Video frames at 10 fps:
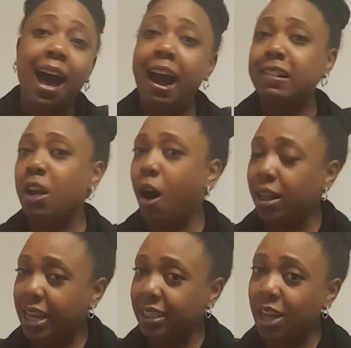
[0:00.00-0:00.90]
after
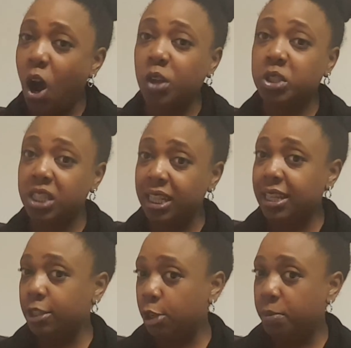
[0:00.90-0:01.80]
all that tall shit
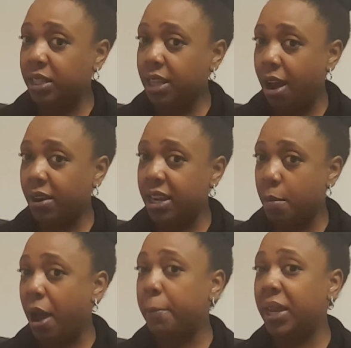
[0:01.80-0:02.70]
that you've been talking
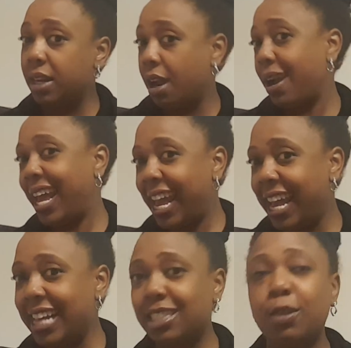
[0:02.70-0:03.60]
about beating her
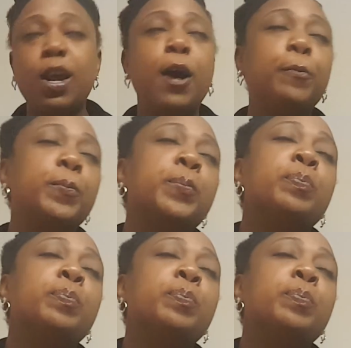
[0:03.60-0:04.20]
ass, you know?